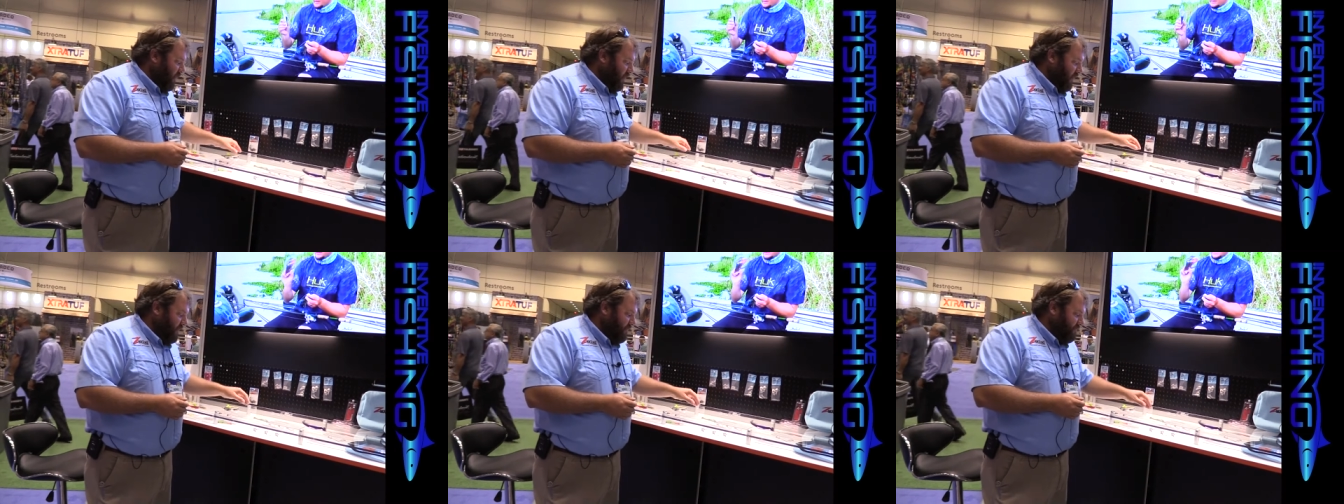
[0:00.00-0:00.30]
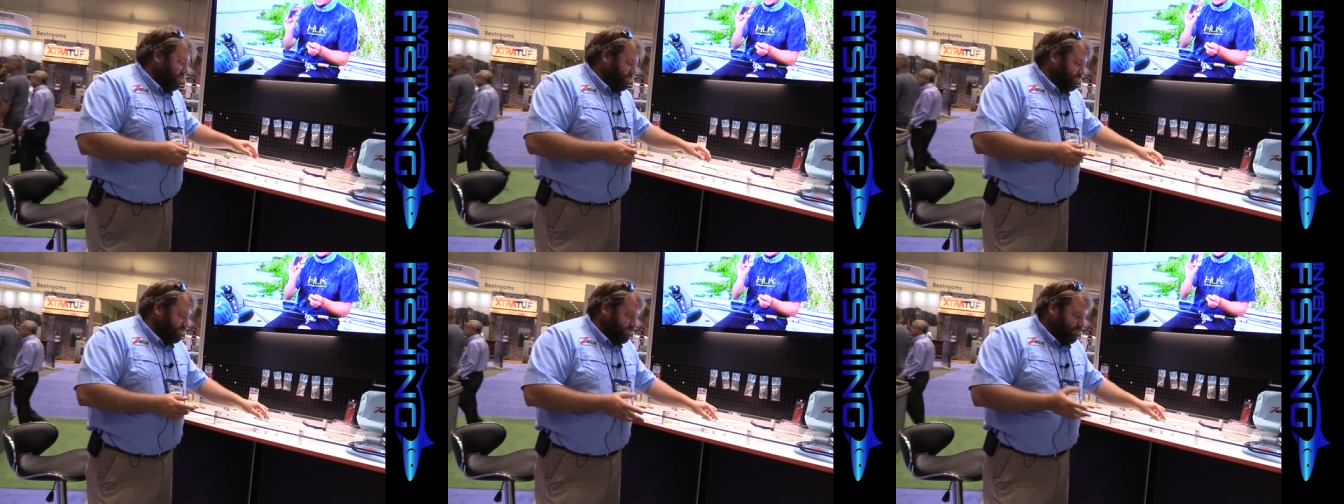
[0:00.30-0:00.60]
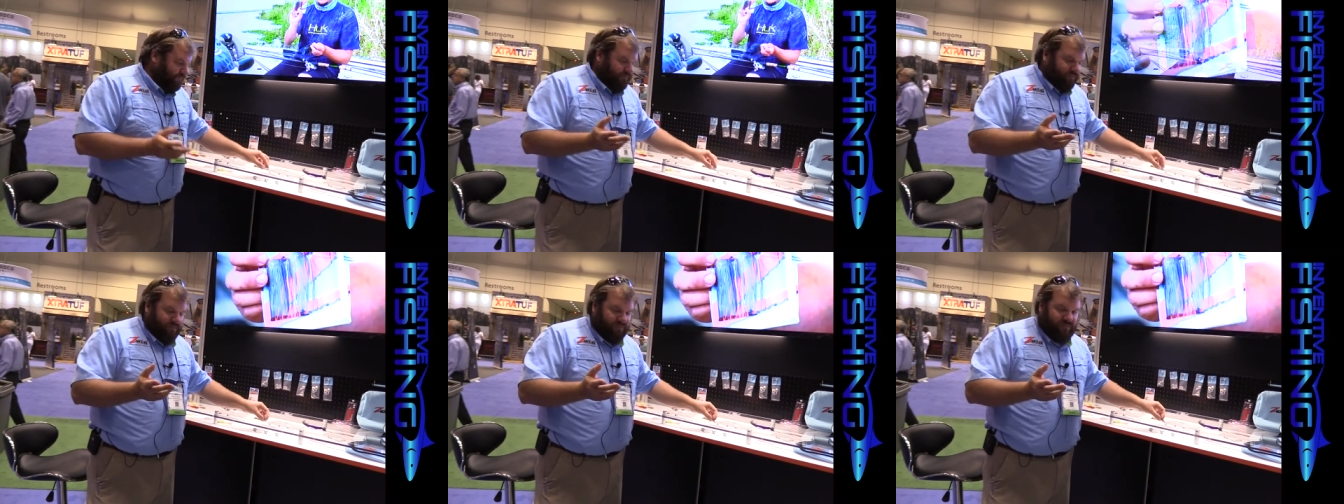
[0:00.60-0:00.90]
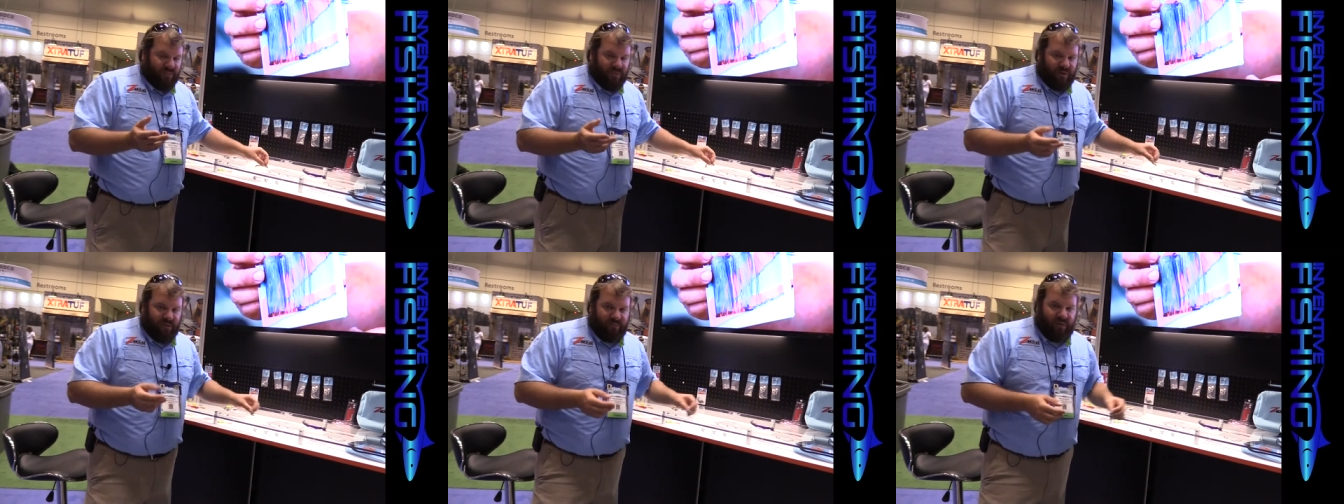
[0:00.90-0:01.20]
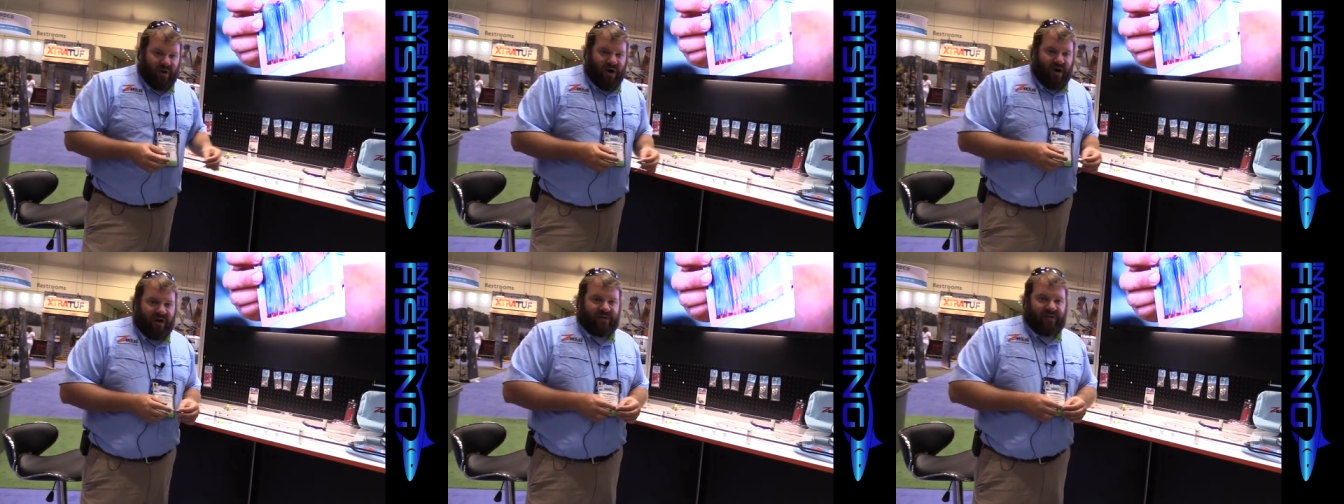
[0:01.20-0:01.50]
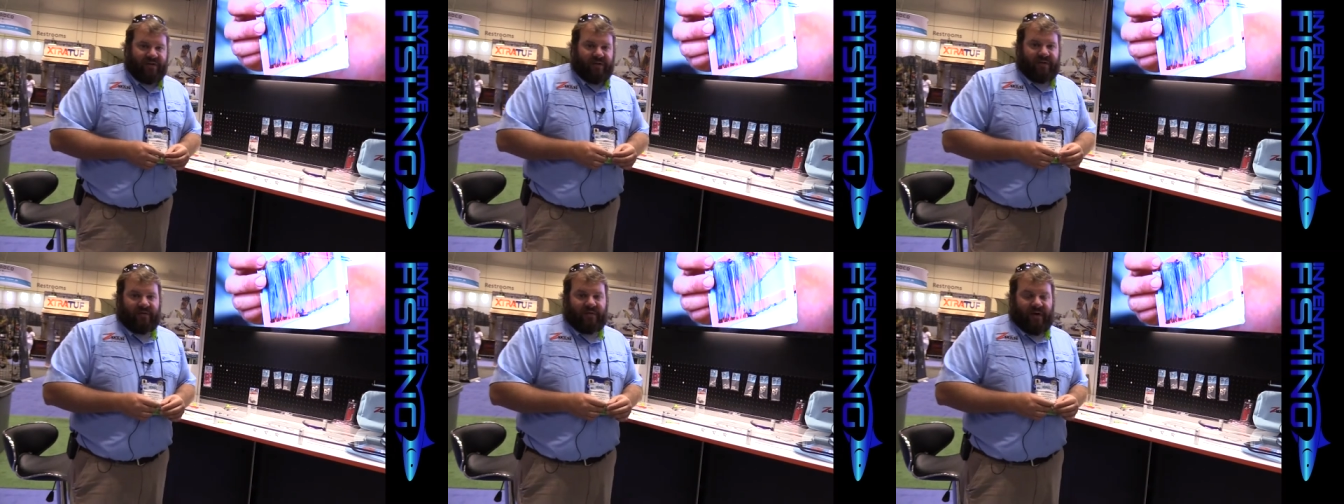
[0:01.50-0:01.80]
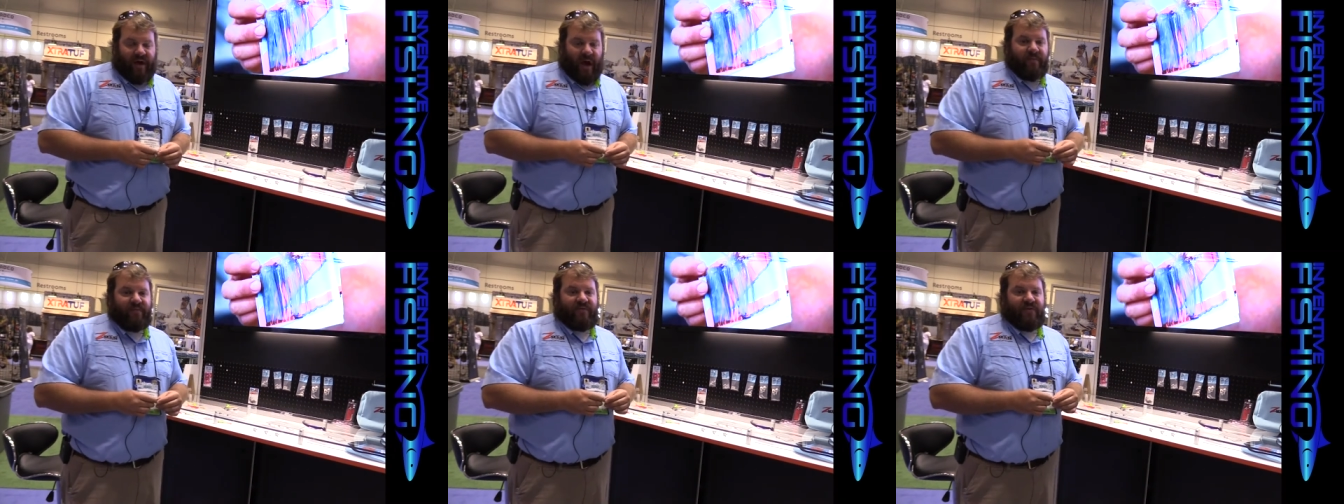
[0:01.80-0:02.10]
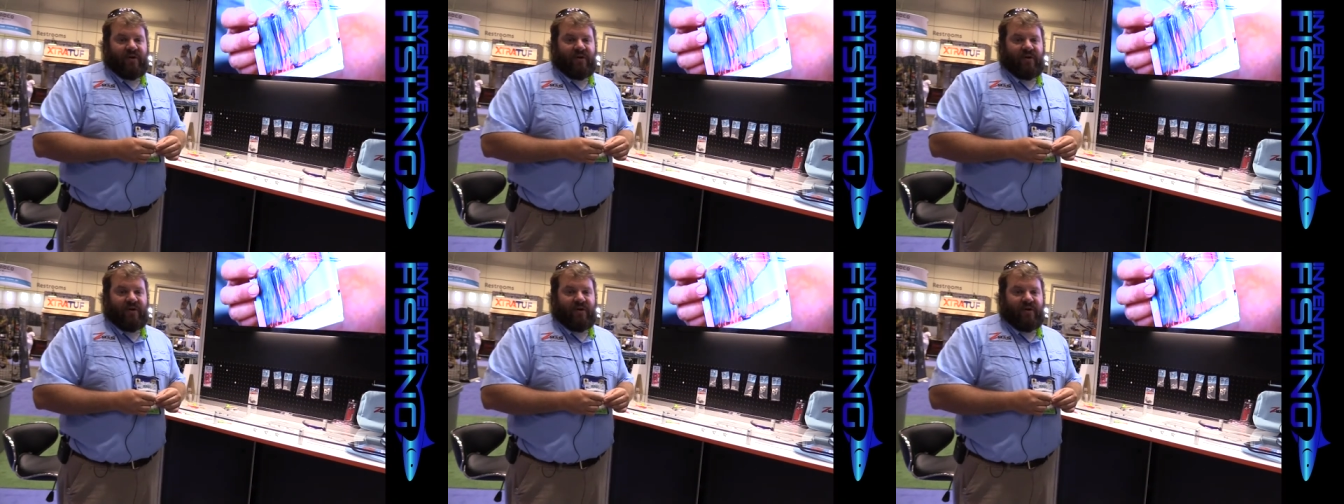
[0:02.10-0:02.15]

on. Product that I'm